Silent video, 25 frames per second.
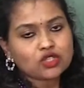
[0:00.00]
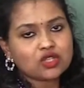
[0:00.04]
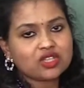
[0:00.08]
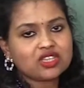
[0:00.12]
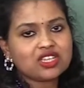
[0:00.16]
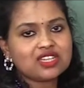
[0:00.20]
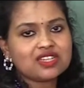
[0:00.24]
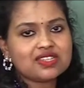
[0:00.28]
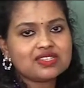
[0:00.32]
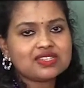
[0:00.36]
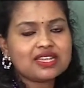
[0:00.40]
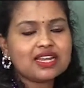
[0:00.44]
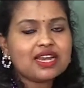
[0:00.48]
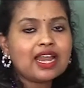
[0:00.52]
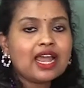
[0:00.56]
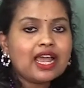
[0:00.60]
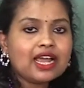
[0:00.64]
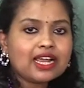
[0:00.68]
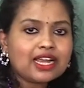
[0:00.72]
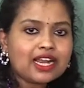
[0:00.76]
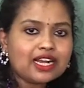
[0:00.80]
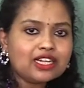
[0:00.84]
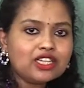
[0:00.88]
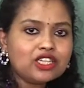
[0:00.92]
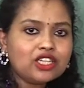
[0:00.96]
So there is
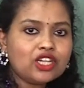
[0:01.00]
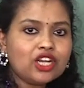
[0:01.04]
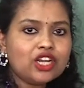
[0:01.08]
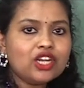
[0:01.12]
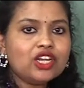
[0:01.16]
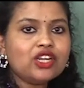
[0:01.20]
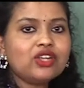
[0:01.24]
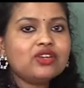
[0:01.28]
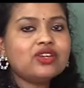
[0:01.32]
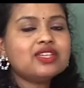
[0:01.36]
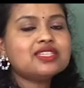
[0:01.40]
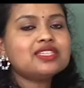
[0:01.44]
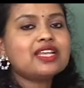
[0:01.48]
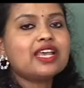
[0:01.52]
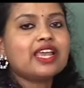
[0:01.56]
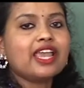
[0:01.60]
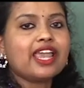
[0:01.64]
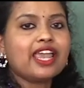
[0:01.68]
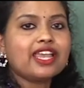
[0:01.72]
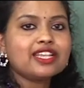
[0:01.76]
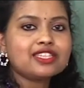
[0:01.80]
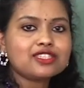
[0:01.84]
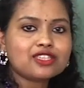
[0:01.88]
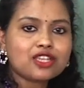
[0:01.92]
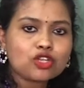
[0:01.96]
a continuous
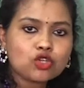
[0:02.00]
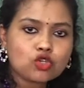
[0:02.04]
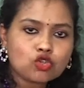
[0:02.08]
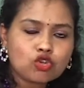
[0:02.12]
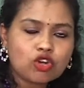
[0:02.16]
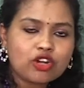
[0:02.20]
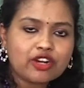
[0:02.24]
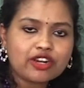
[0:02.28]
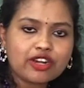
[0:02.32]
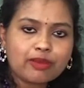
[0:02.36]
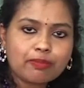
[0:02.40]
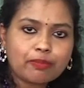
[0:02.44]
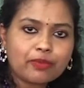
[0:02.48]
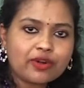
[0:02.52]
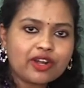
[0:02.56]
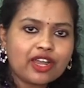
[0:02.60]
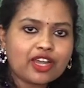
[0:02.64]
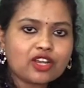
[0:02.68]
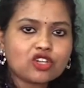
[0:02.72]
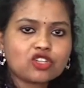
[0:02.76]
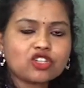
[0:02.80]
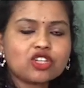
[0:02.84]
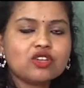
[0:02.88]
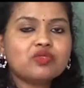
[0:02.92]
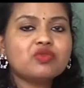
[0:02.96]
asexual
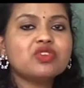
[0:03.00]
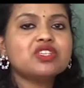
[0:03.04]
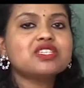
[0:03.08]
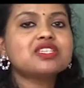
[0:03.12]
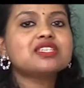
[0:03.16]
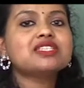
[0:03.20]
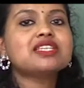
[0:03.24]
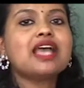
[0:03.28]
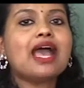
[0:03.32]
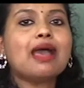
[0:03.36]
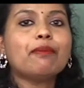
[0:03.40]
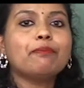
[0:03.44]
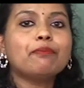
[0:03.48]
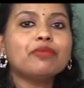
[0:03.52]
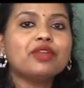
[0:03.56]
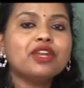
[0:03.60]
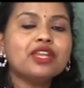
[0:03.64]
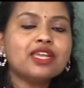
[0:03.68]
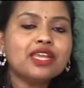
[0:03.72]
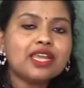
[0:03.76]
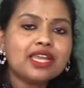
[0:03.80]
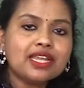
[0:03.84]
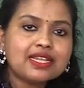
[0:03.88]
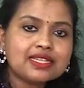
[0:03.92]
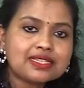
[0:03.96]
reproduction which is
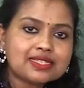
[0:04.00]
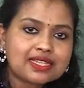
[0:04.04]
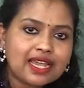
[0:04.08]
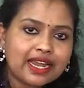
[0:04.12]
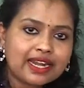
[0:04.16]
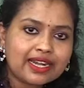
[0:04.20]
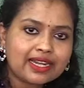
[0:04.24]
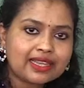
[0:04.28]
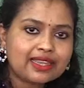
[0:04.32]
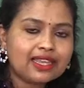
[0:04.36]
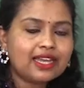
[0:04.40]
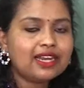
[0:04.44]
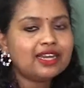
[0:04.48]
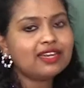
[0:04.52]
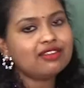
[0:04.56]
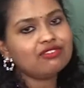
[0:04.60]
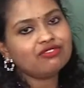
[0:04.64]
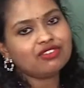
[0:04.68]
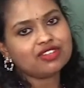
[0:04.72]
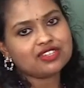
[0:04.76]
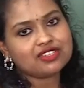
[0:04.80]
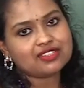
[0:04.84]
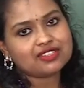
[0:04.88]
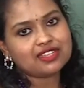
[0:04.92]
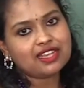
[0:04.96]
happening inside the
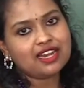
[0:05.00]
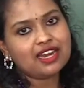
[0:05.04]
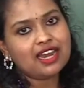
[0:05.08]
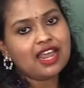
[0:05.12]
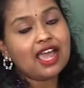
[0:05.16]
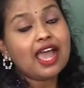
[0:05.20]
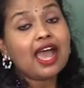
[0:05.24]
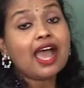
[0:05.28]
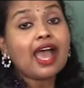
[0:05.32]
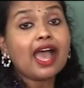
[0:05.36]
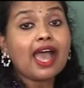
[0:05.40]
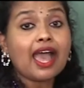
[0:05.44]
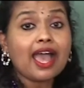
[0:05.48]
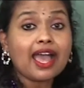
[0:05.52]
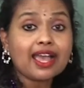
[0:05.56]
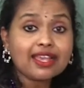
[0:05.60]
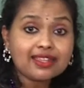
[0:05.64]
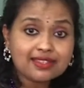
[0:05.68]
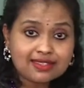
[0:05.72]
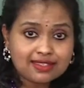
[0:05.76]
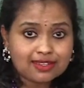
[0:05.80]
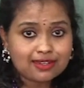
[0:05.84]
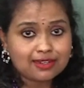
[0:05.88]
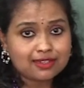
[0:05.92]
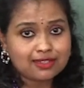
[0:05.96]
liver cell,
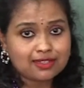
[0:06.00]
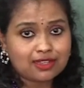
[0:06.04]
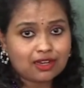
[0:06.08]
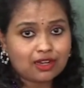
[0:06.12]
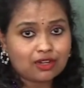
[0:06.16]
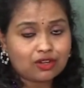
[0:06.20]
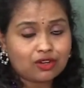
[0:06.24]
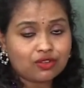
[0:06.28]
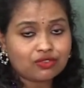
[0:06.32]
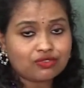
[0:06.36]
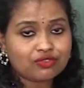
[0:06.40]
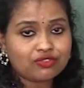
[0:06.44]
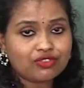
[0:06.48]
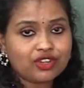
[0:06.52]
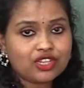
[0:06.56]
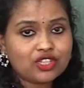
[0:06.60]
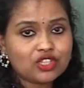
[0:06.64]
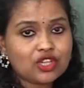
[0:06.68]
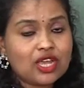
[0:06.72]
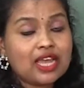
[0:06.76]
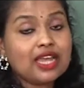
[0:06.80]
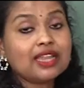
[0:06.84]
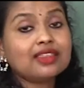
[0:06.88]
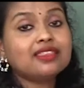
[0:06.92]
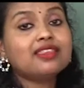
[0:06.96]
as a result of which
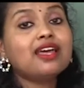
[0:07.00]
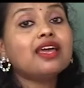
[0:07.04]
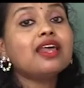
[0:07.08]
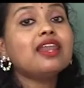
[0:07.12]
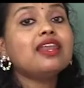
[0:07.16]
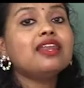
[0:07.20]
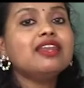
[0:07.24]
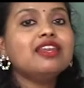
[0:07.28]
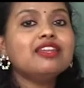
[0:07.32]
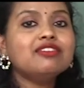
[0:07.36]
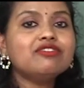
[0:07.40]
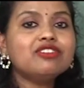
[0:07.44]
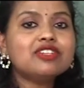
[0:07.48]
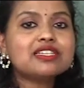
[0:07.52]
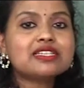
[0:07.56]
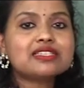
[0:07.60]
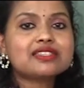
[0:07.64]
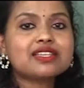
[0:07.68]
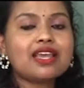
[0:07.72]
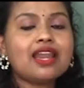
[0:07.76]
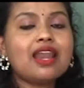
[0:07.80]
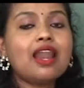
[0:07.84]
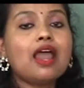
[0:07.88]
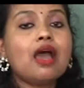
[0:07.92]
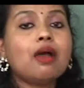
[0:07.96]
the liver
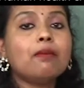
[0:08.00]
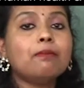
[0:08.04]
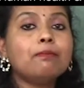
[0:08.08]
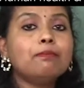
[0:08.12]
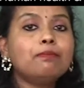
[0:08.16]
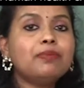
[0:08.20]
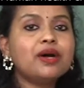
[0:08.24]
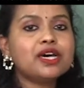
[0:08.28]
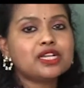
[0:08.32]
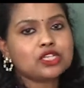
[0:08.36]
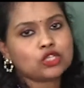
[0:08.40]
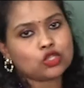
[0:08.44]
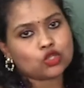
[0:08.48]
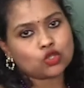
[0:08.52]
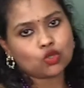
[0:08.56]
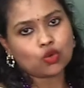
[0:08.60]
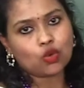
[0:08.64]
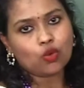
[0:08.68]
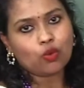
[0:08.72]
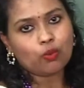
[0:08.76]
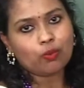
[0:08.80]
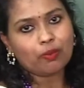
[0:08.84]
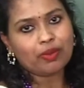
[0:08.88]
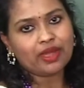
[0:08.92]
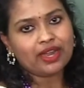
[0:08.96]
cell bursts
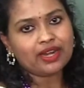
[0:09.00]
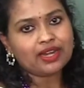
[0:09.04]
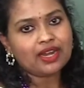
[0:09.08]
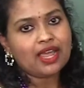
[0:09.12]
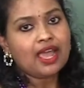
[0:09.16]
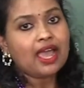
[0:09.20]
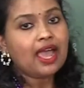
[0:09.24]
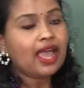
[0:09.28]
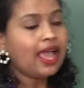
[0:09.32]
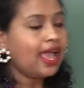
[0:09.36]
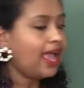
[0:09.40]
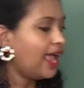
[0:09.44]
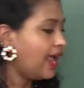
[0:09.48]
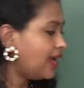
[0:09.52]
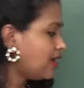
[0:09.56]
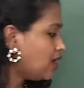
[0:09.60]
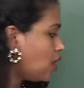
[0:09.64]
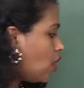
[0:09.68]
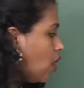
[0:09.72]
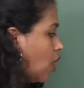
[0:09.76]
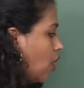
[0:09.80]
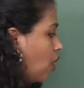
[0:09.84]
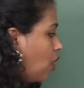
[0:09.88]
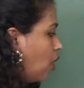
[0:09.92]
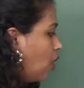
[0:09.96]
open
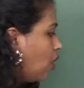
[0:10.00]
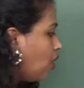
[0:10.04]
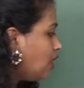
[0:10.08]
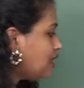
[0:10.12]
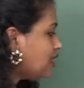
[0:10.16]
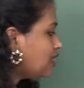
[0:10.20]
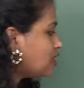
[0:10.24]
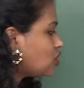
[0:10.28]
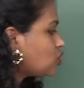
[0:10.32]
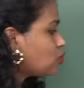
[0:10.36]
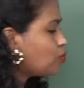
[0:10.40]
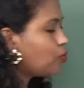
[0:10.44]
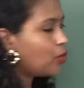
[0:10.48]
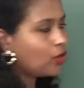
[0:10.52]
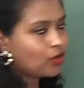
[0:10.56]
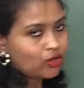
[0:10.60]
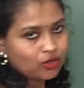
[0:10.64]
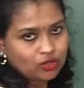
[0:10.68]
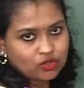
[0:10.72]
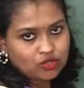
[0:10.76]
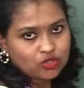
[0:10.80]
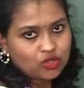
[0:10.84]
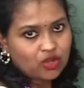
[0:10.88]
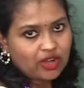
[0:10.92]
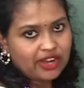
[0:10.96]
and all the
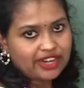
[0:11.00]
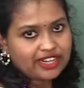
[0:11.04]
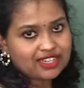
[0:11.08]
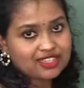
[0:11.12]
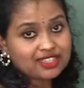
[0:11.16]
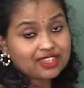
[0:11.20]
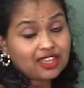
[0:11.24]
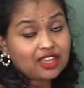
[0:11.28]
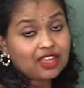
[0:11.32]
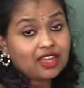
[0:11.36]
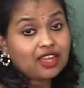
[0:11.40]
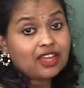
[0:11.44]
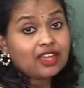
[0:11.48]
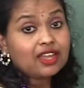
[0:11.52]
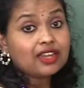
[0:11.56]
sporozoids